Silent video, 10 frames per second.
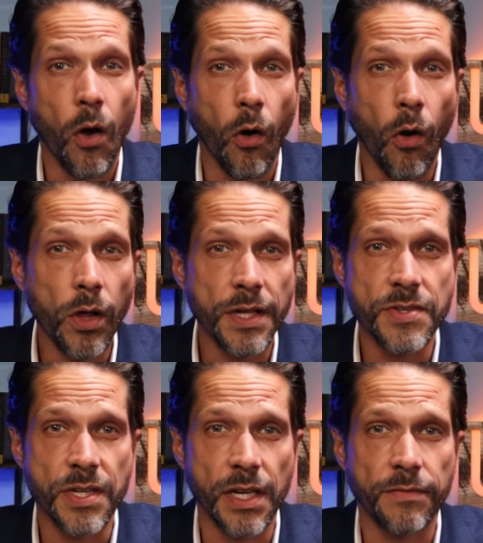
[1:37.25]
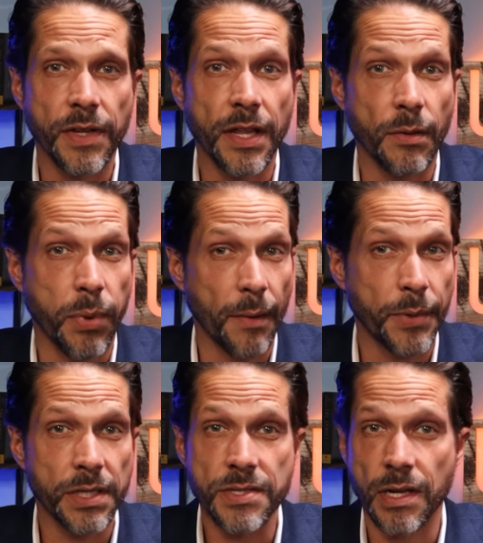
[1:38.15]
all conceived in the
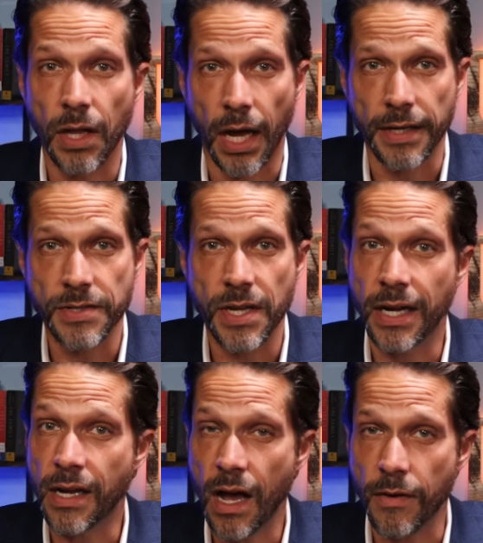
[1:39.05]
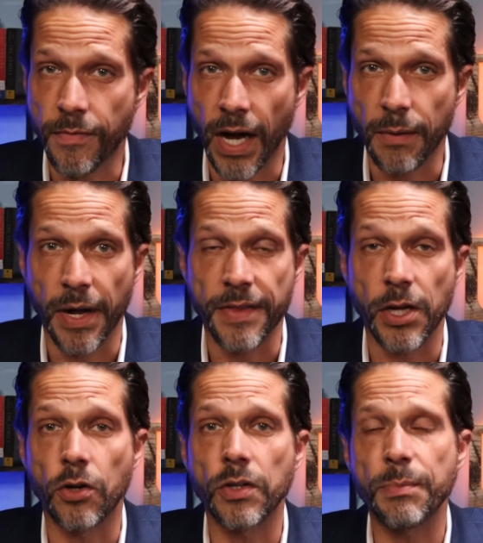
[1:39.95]
Populist Alliance and codified by
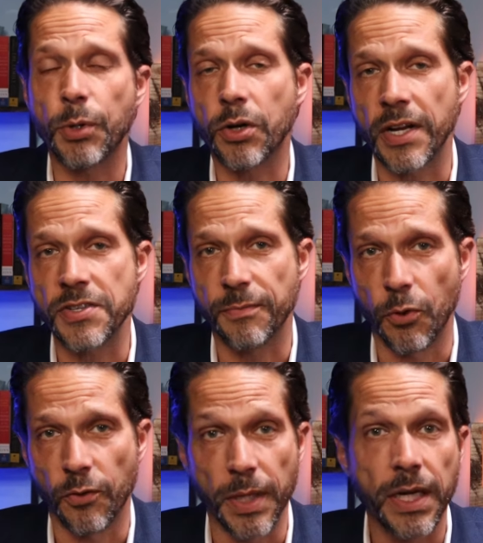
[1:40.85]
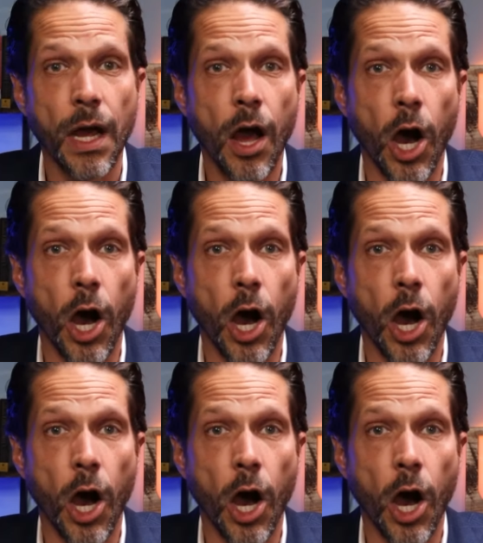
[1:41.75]
the early progressive movement